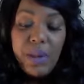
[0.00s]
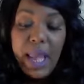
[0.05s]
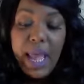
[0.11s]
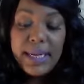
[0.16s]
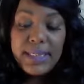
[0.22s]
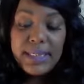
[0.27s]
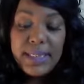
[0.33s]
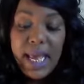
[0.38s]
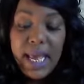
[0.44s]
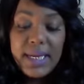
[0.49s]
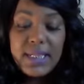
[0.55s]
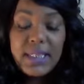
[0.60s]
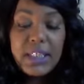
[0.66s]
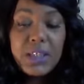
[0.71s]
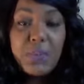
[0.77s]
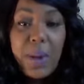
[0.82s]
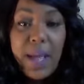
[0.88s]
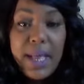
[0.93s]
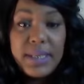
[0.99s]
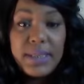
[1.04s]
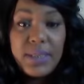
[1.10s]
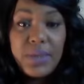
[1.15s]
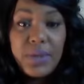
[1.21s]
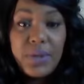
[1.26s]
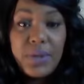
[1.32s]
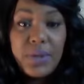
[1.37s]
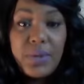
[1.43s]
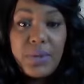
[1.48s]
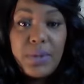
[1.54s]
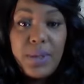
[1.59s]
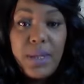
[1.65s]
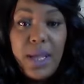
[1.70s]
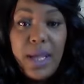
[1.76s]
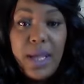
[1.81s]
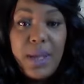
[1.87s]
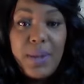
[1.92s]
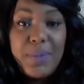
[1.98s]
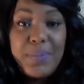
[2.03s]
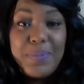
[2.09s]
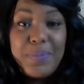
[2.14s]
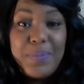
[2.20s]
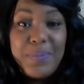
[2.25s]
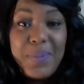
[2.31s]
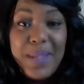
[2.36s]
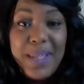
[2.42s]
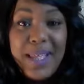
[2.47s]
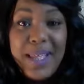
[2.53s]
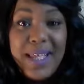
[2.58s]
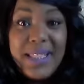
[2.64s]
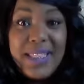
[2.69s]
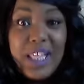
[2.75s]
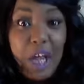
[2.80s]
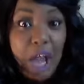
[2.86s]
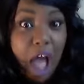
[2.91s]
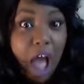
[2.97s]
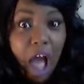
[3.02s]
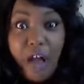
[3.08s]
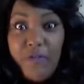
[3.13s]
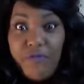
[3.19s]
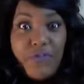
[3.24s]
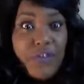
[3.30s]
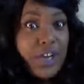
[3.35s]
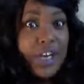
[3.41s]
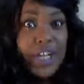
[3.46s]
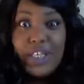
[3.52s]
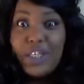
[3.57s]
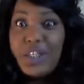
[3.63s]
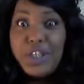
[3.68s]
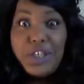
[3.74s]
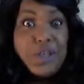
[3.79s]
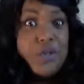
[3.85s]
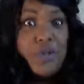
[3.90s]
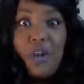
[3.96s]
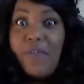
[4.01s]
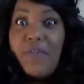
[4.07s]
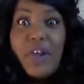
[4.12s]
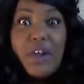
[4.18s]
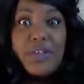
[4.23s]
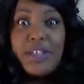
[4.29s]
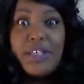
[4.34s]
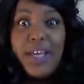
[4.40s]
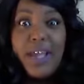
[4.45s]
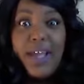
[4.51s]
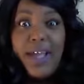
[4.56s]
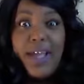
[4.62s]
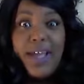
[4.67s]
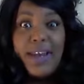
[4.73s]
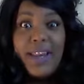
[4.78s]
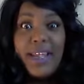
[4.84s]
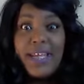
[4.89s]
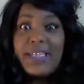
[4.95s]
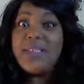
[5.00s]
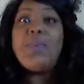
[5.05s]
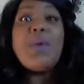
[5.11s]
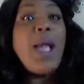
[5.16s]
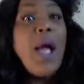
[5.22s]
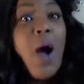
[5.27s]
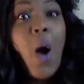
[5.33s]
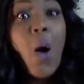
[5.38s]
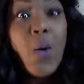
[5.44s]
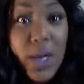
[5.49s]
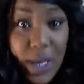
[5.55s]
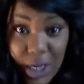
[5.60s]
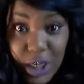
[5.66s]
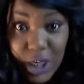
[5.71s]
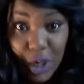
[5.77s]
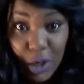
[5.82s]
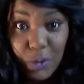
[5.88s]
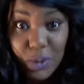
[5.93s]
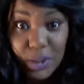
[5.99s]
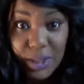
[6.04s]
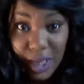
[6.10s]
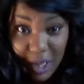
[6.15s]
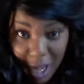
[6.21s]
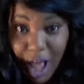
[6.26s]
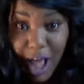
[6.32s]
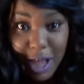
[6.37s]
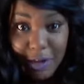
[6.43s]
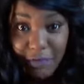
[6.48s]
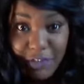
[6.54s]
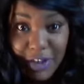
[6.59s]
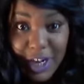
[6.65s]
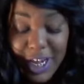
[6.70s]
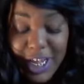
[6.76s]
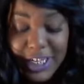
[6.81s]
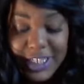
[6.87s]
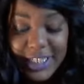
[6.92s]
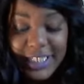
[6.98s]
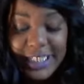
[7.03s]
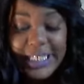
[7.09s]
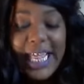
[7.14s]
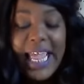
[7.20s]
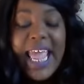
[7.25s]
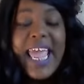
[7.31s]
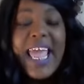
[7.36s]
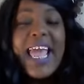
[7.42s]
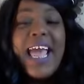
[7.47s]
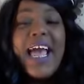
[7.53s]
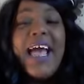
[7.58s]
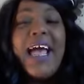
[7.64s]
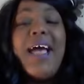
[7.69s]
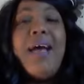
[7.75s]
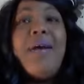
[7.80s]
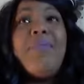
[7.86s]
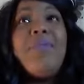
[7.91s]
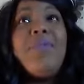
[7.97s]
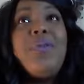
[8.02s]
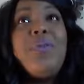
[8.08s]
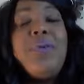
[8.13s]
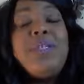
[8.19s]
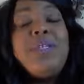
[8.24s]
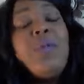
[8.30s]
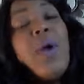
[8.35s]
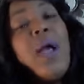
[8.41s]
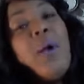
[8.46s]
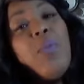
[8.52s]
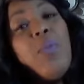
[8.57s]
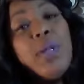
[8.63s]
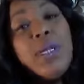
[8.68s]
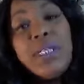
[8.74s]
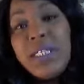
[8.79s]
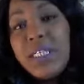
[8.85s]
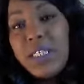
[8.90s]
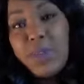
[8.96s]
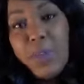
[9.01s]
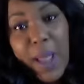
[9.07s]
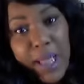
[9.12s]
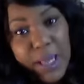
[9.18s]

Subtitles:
I decided to sponsor the Confidence University, honey, because we all need a dose of confidence. The reason why I wanted to